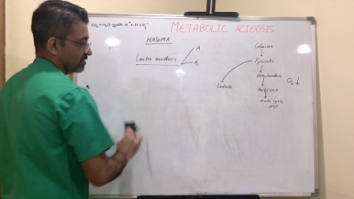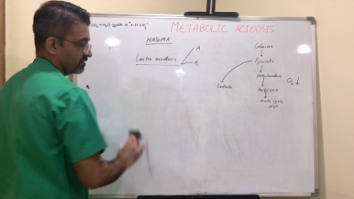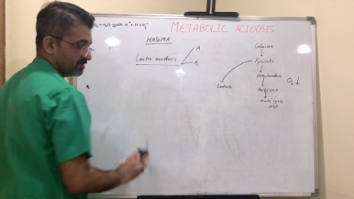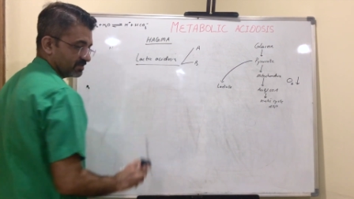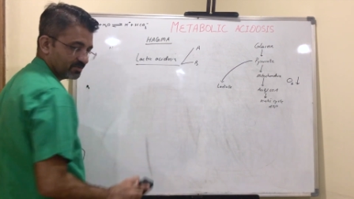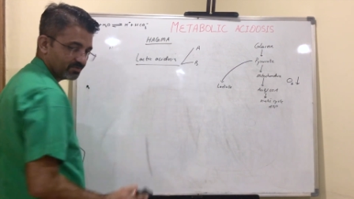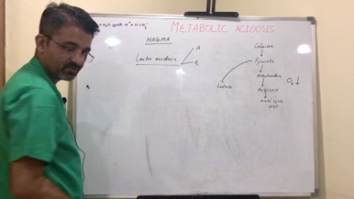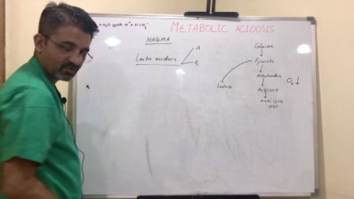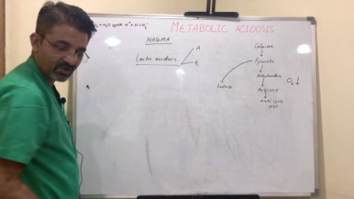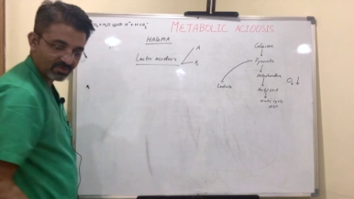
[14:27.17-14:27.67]

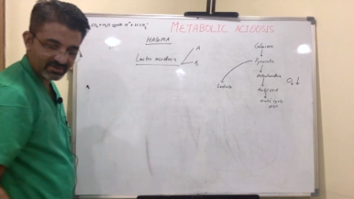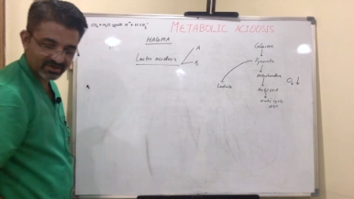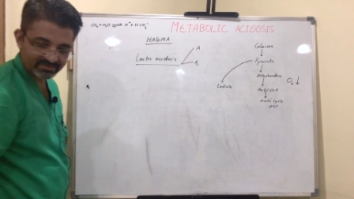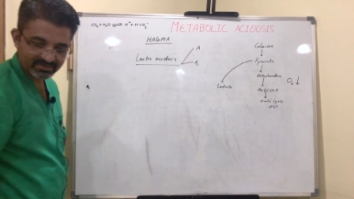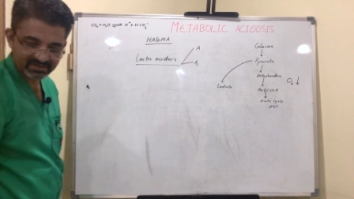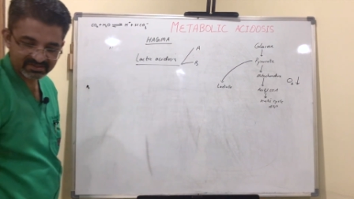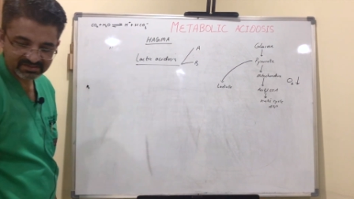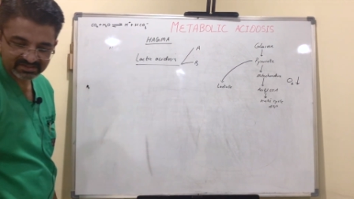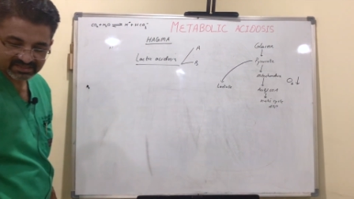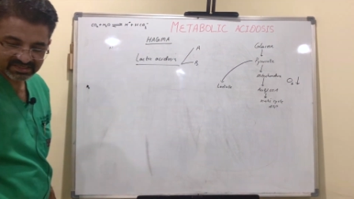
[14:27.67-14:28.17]
The problem
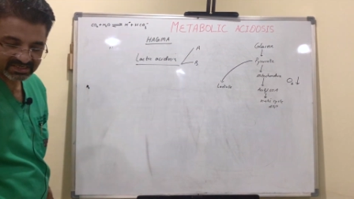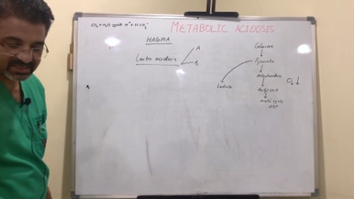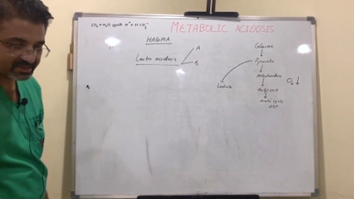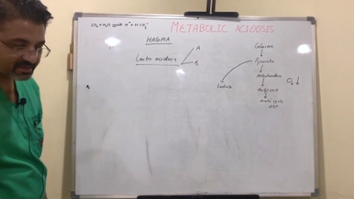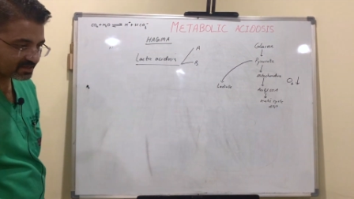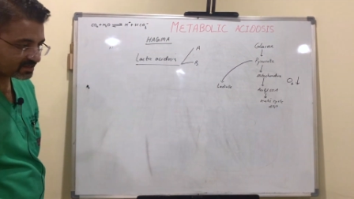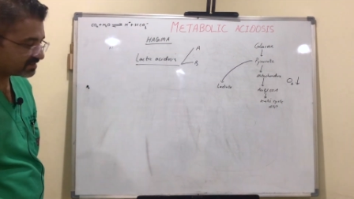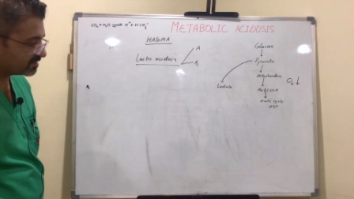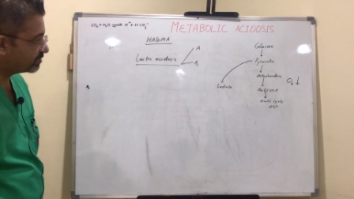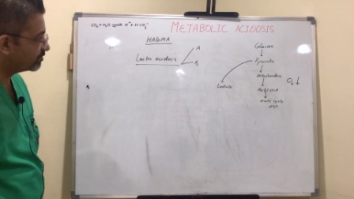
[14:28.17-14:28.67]
is
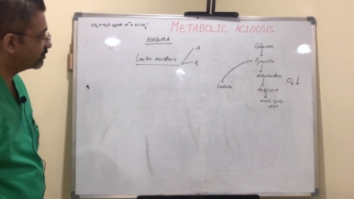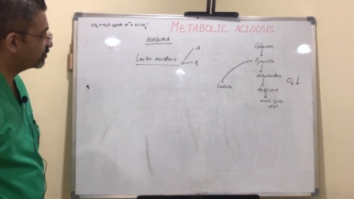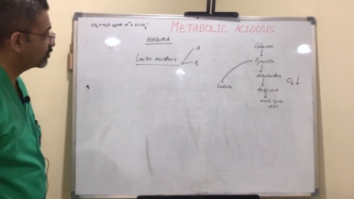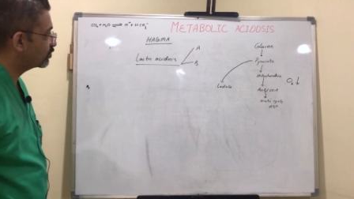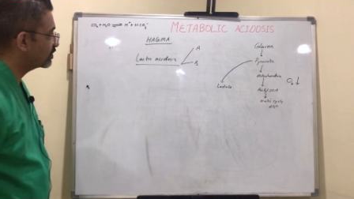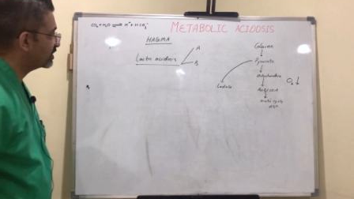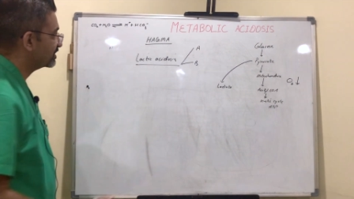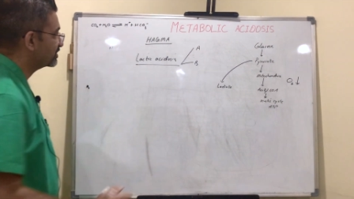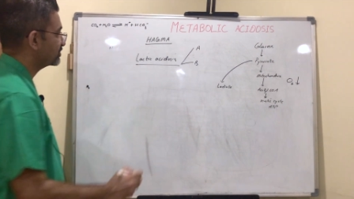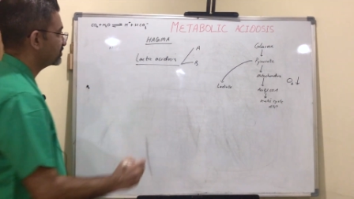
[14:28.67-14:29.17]
either the
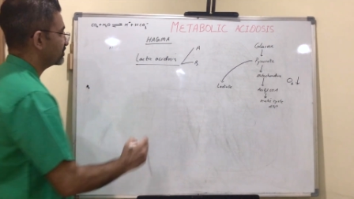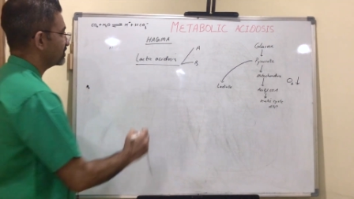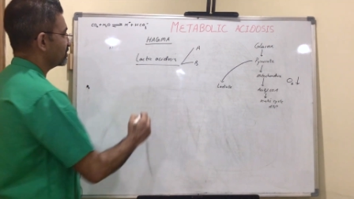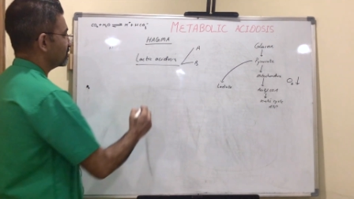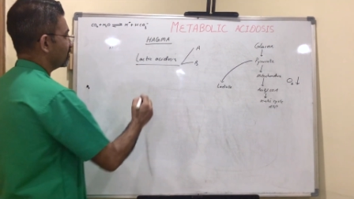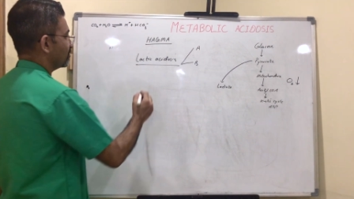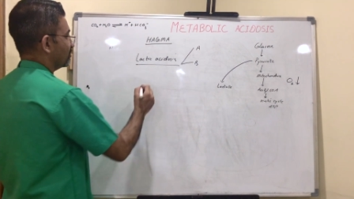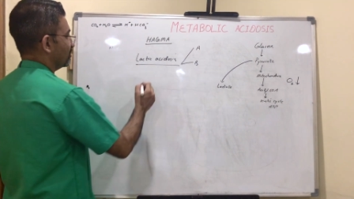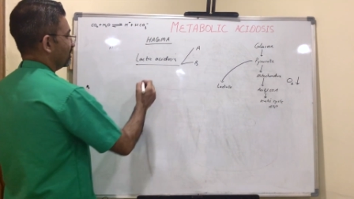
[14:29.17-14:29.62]
production of